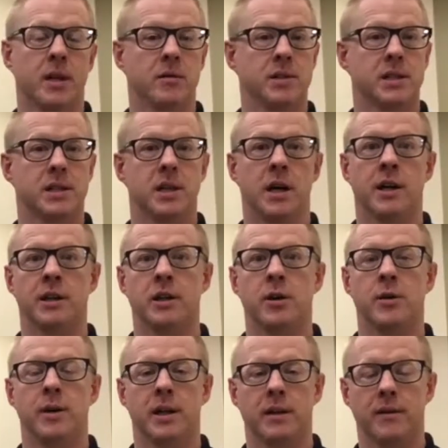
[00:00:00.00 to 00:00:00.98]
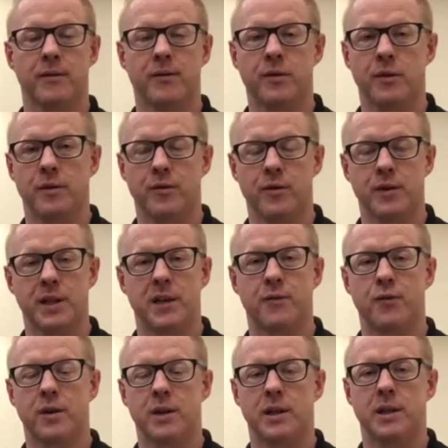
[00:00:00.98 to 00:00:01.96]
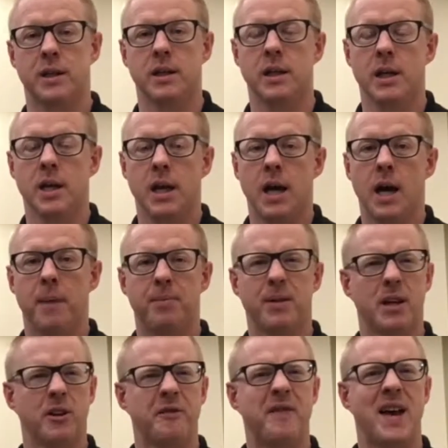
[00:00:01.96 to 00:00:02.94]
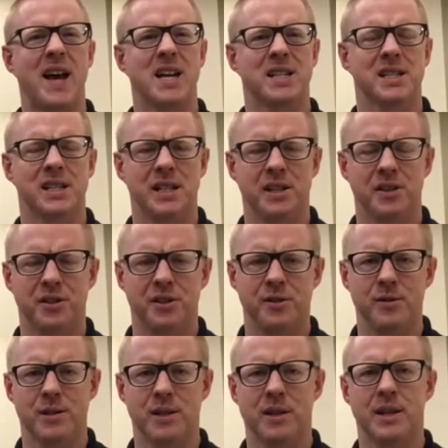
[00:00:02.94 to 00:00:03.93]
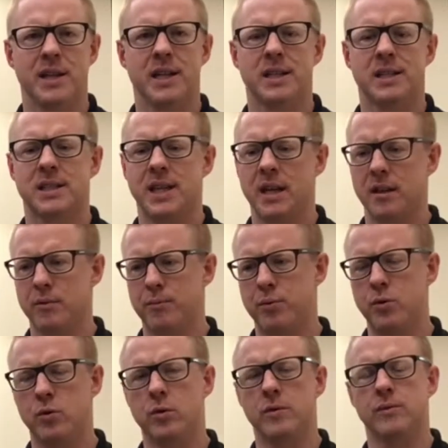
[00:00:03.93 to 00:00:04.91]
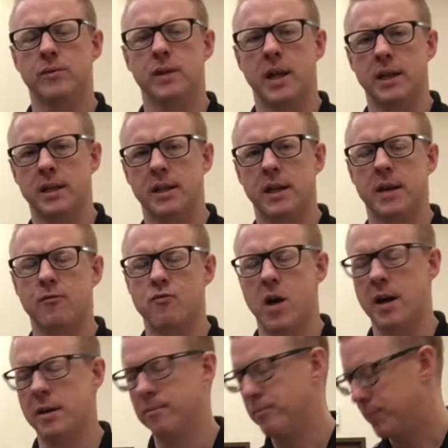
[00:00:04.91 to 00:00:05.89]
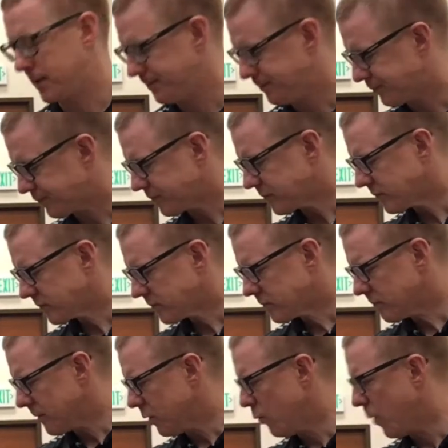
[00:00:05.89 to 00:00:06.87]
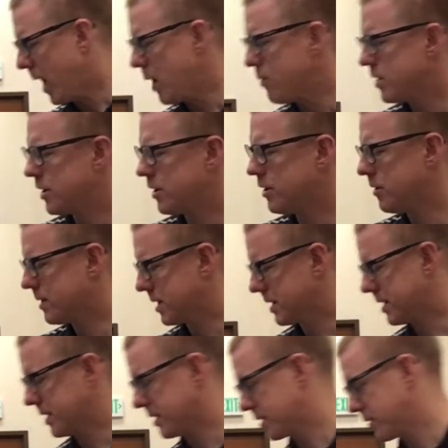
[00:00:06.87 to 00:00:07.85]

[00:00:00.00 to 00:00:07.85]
just unloading for different plantar fascia issues and things, get in the pool and get running. But why would you use these things?